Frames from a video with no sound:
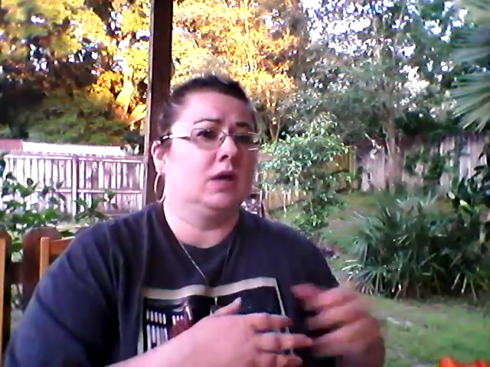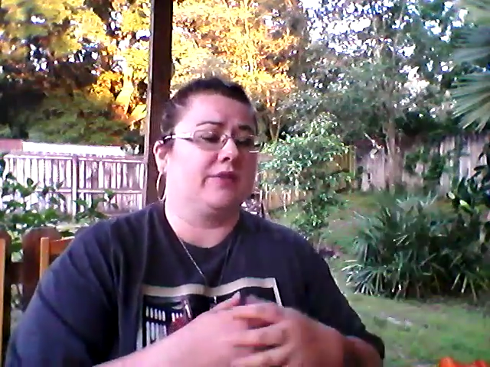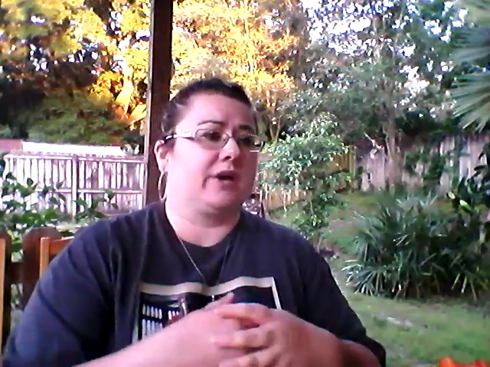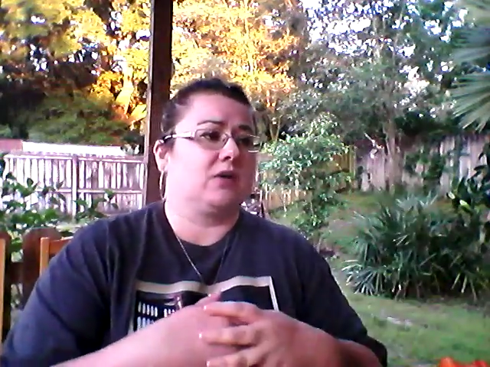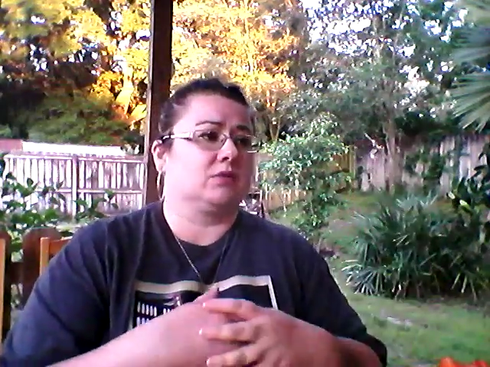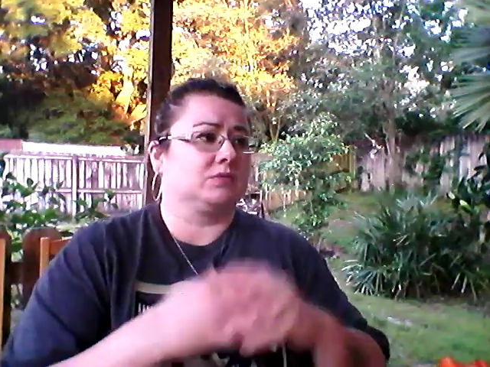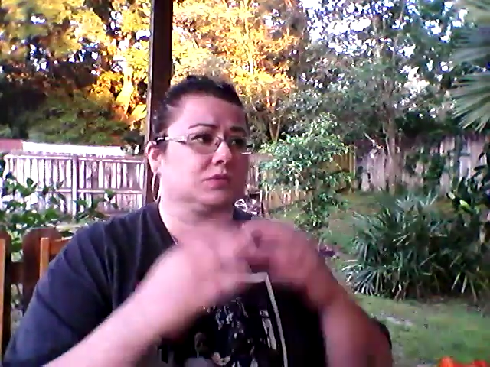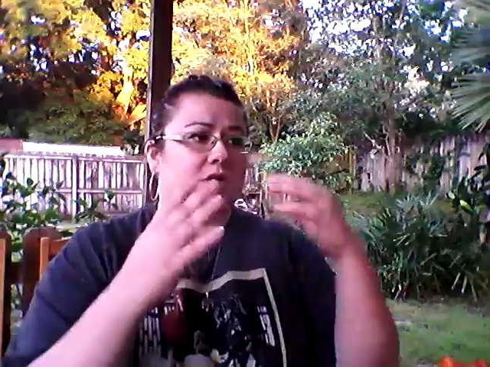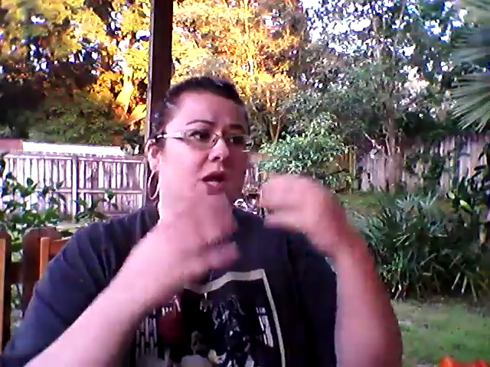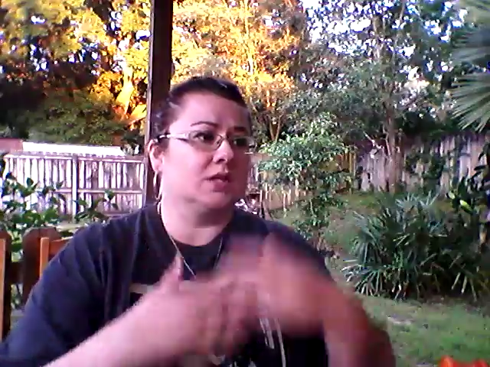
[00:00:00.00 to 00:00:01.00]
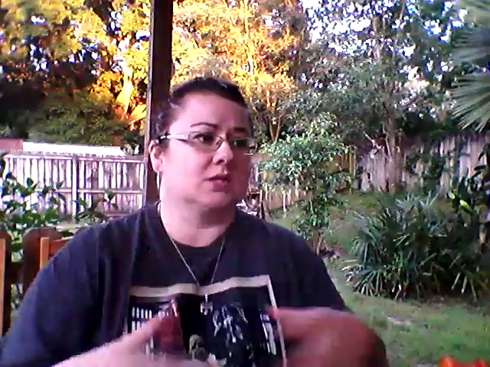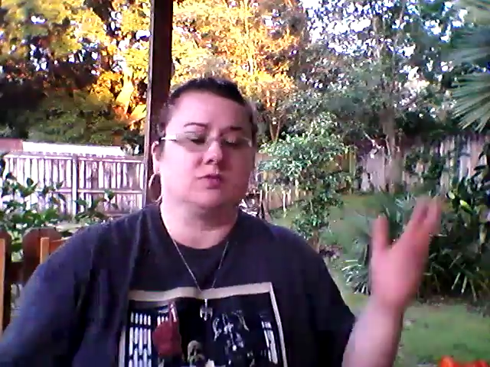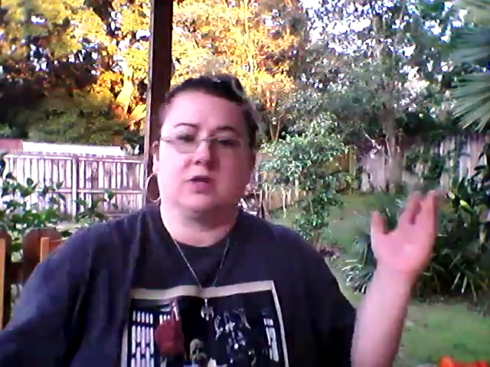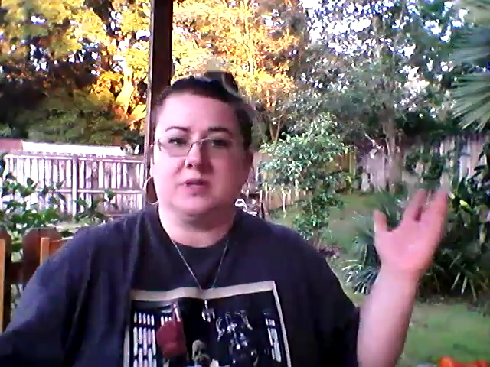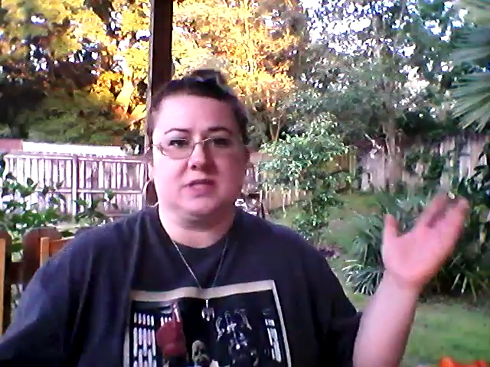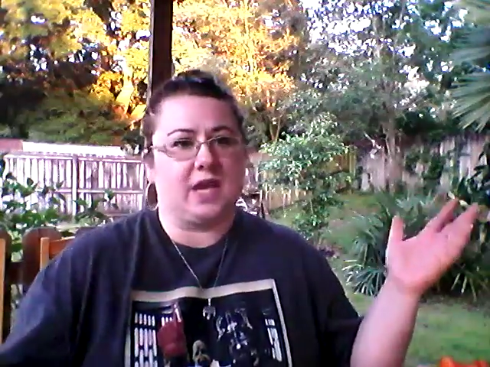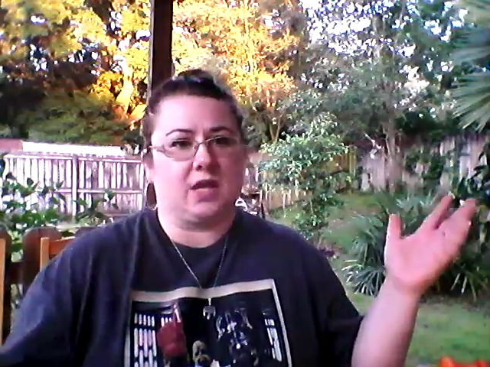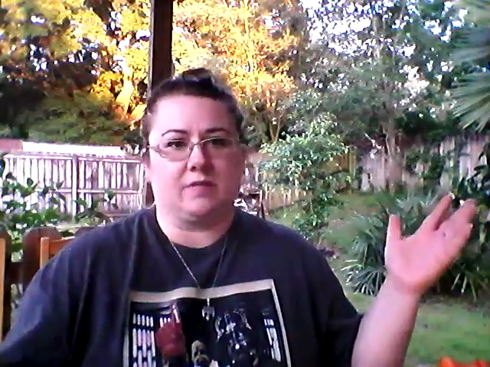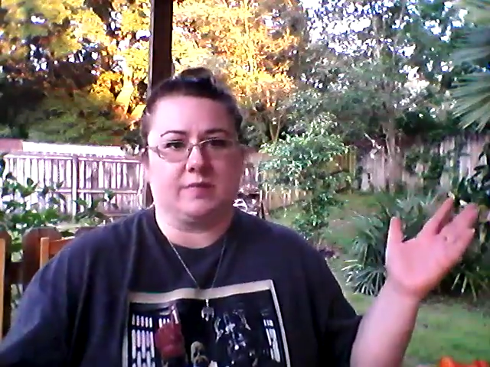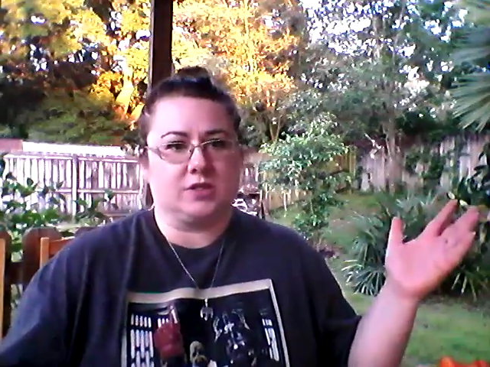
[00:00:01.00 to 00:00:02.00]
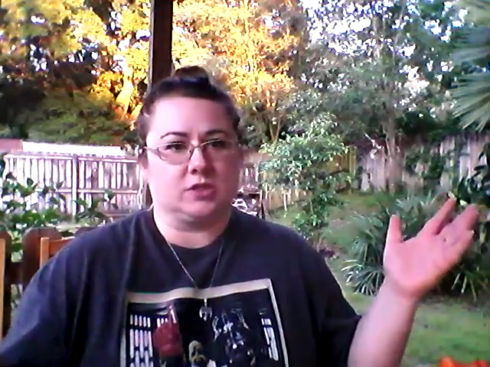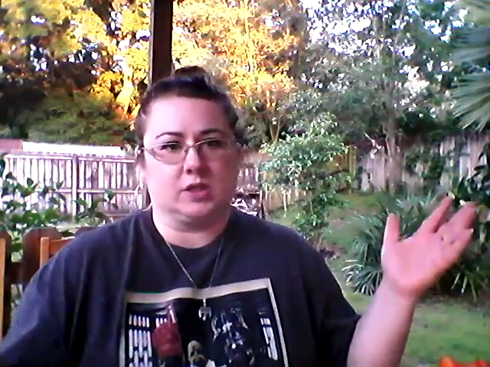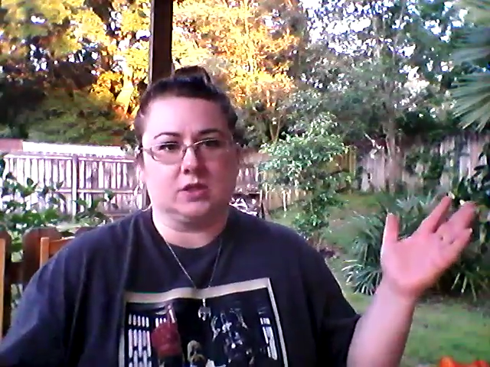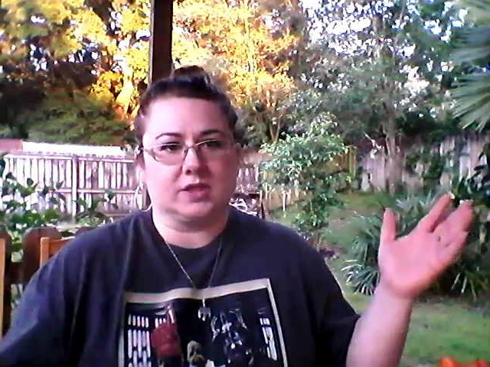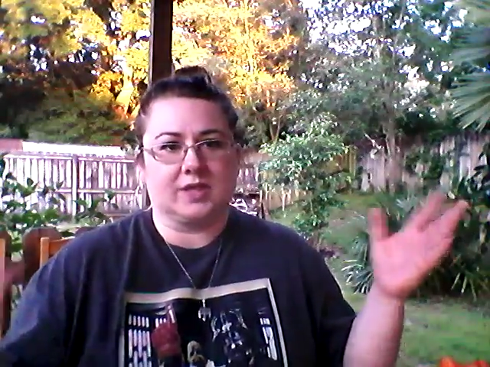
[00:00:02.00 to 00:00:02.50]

I got tons of ribbons hanging from my trees.